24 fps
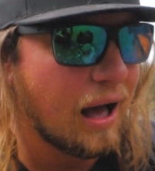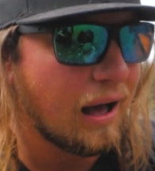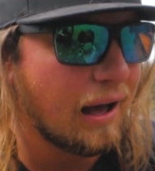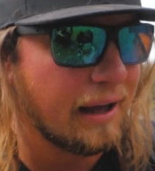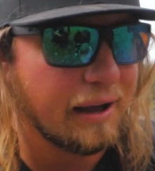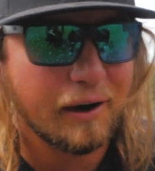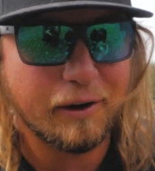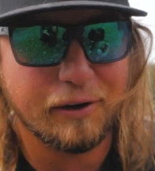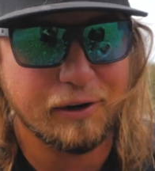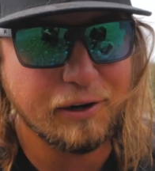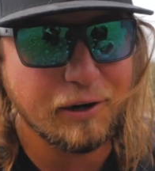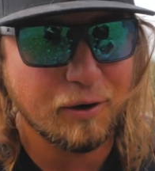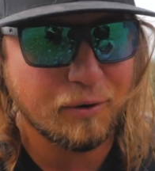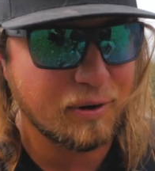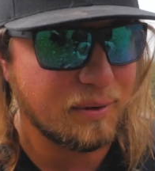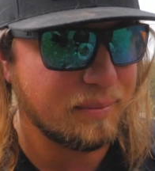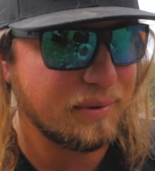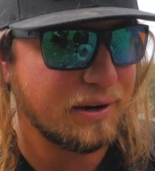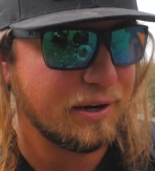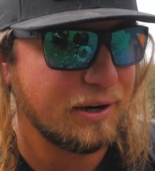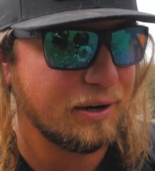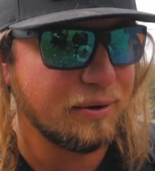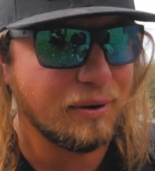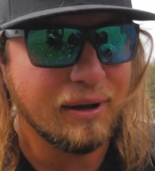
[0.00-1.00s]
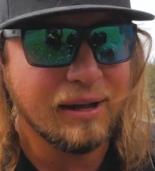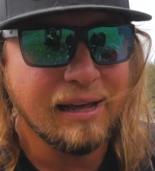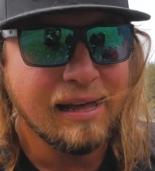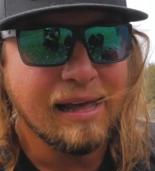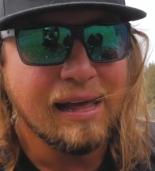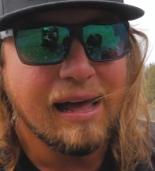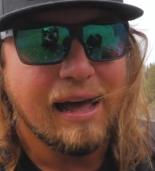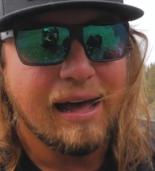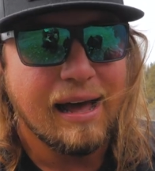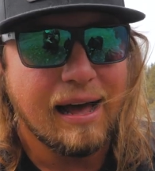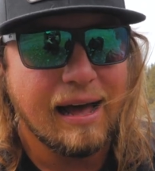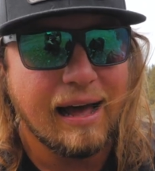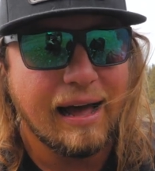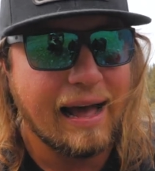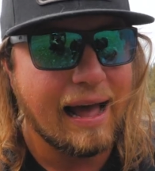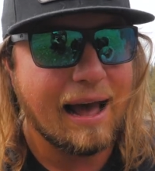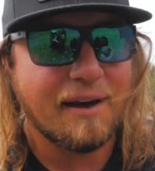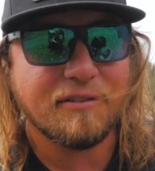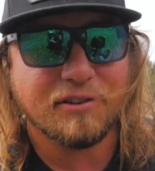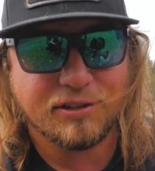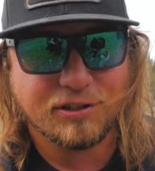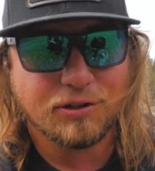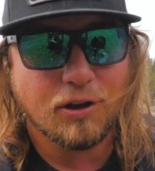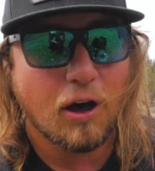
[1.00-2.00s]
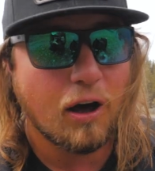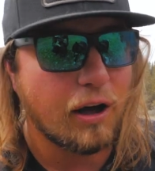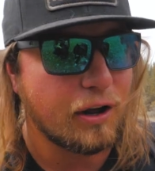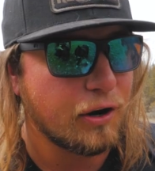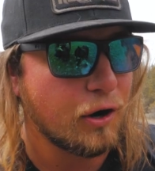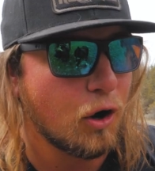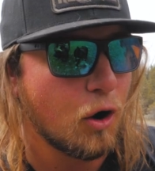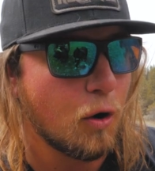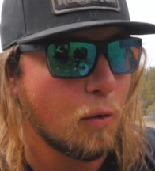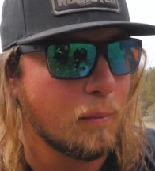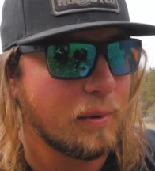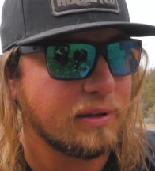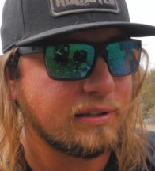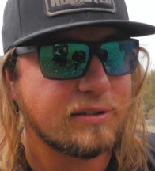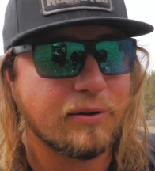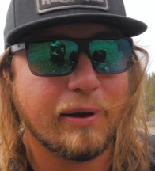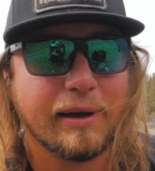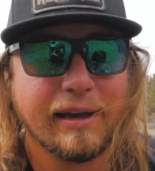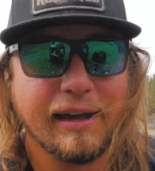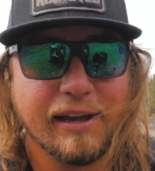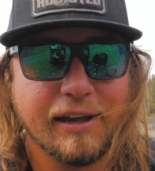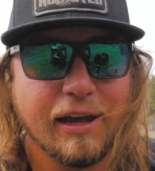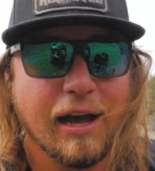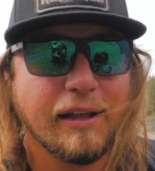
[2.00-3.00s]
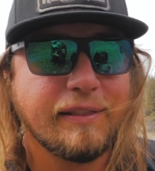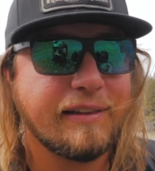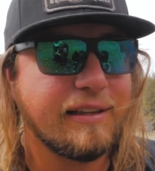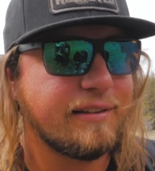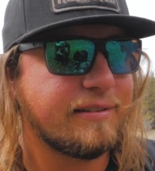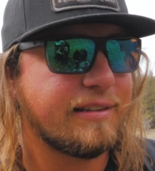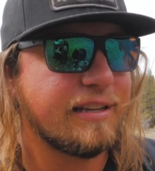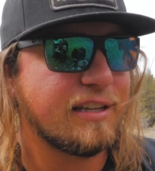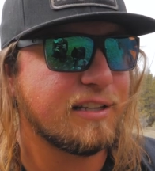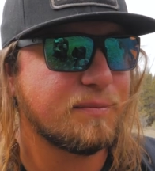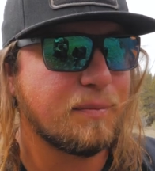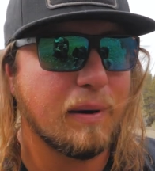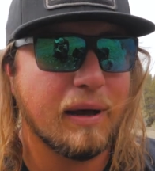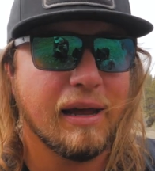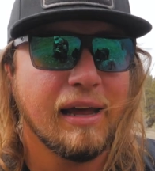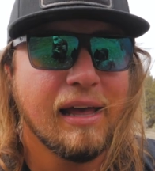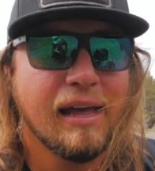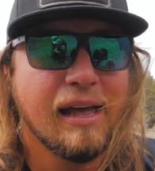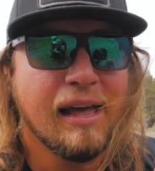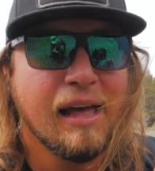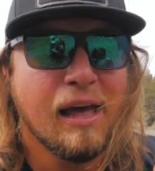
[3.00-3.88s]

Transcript: I already know what I'm gonna do. I have a saw at home and so I can cut these things, but